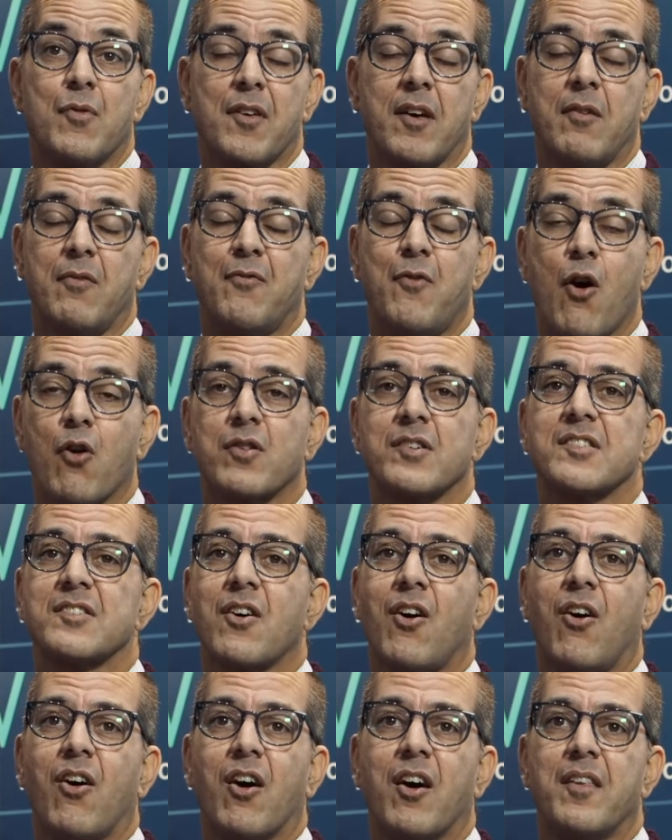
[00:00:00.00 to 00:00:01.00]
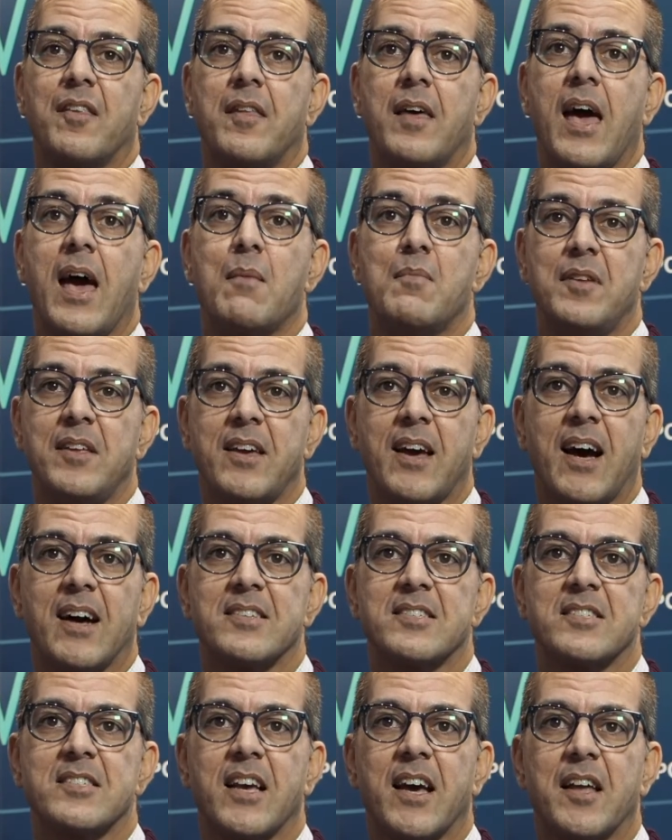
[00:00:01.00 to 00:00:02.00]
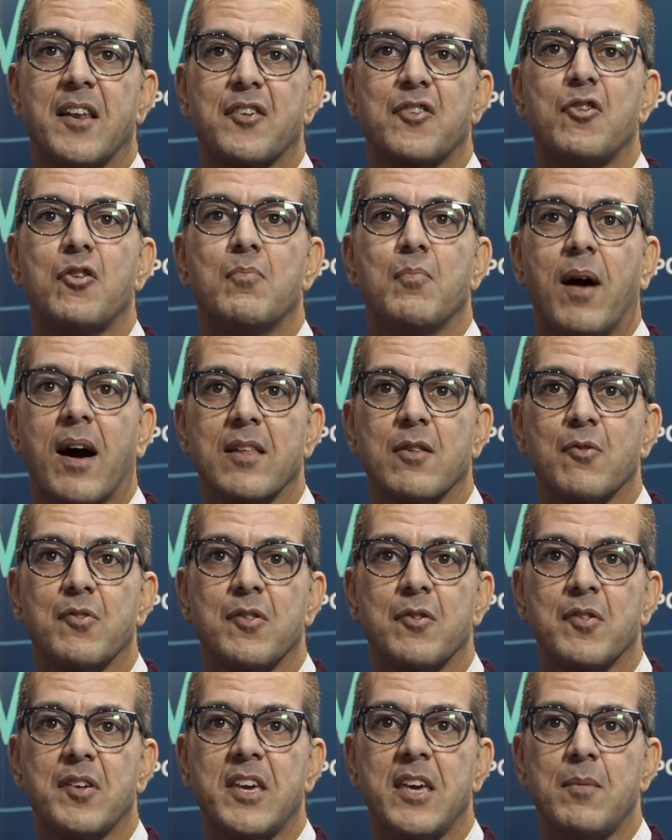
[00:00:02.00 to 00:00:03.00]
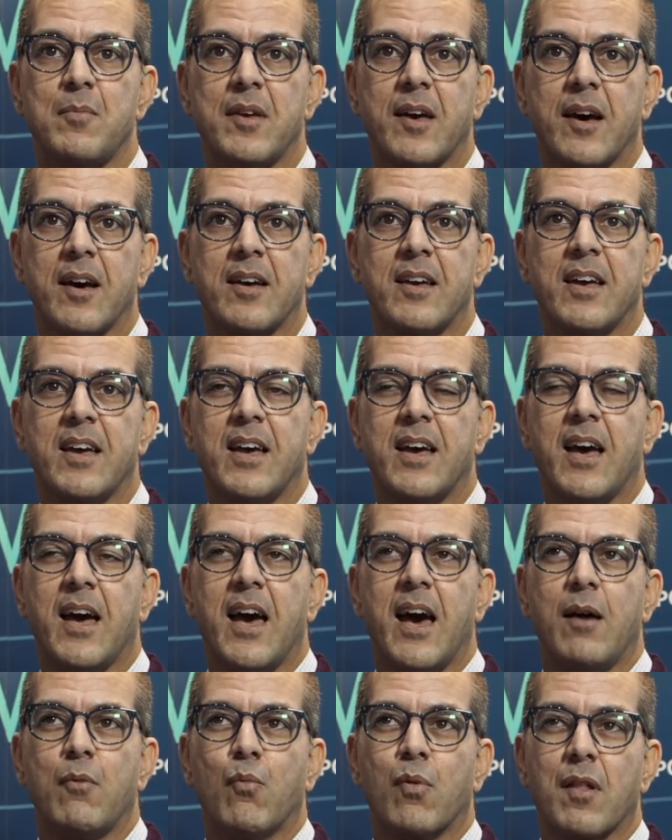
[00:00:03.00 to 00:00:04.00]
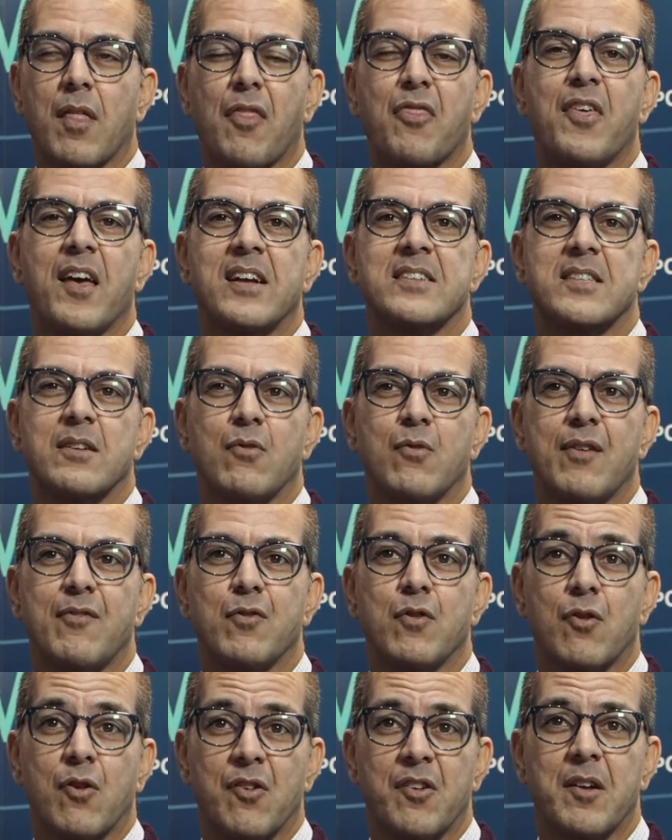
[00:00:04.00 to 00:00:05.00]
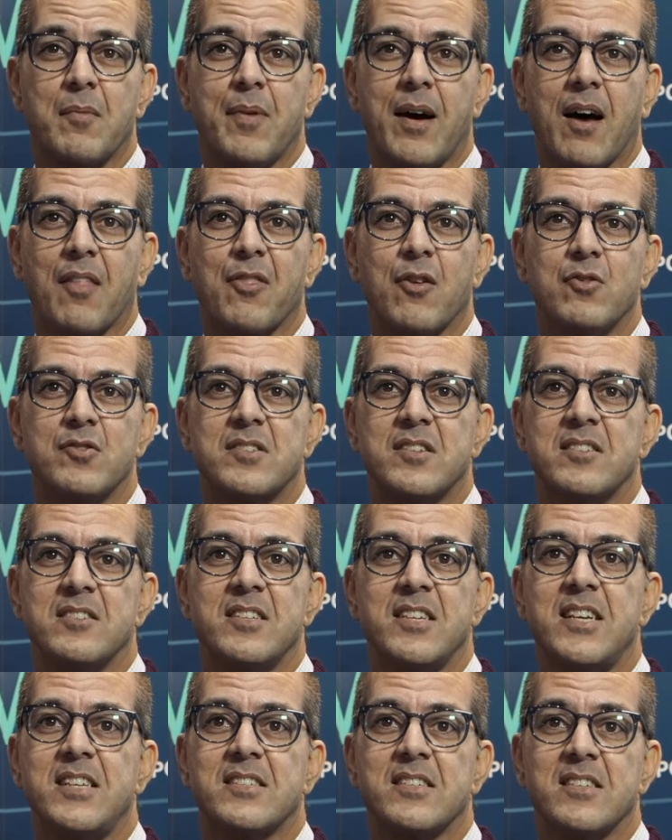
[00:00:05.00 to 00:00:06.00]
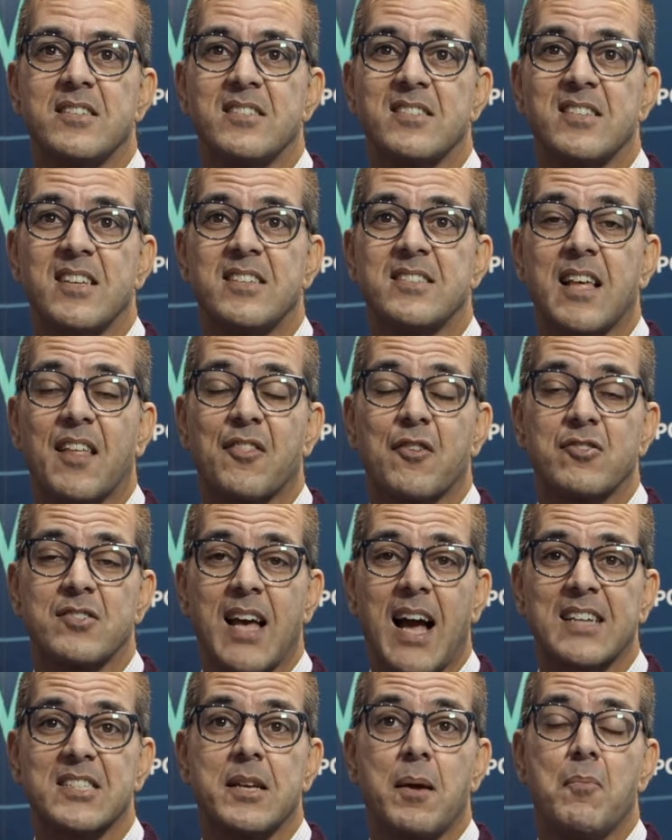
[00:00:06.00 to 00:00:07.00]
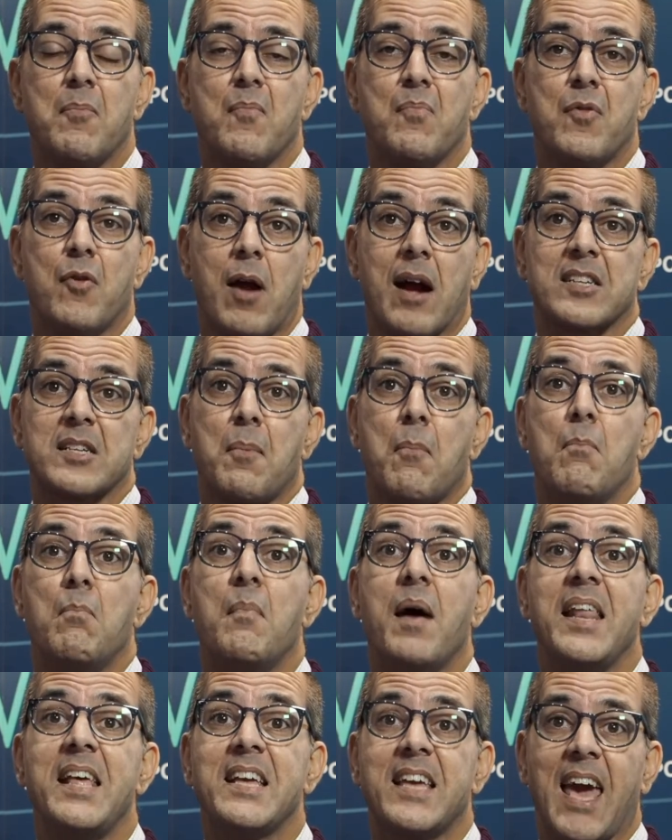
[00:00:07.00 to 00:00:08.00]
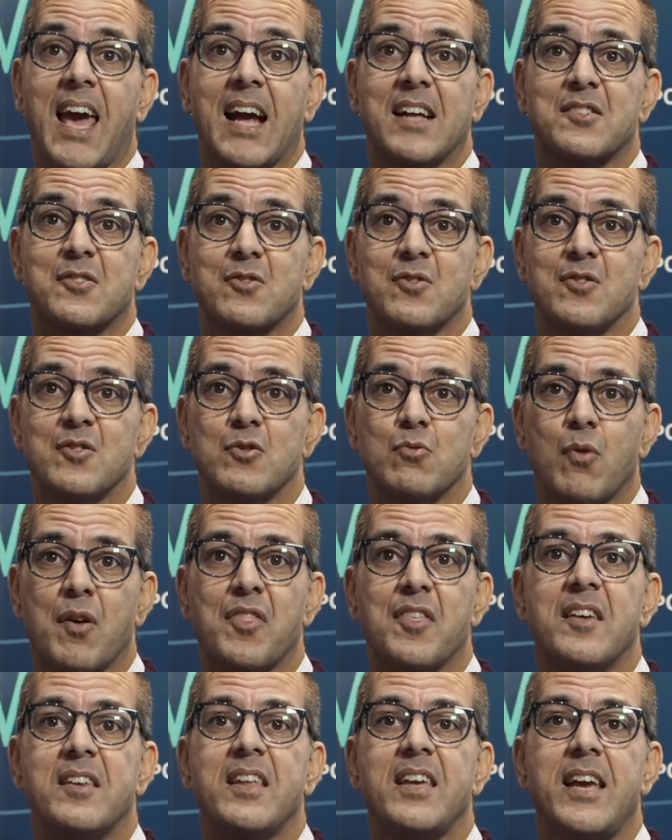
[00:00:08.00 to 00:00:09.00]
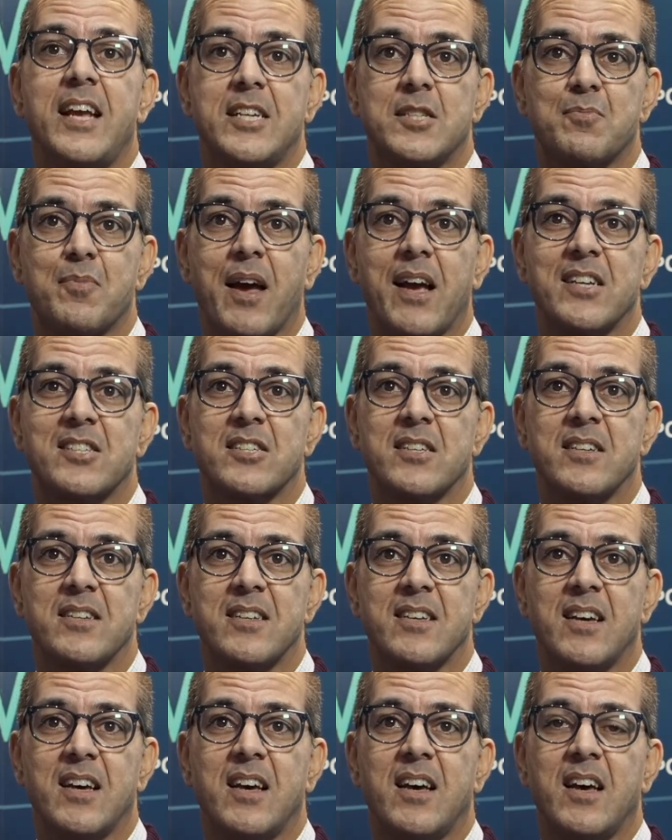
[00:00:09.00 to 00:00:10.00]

with a focus on MDS and acute myeloid leukemia. And one of the things that we've learned about those diseases is that there are actually many cancers within each patient.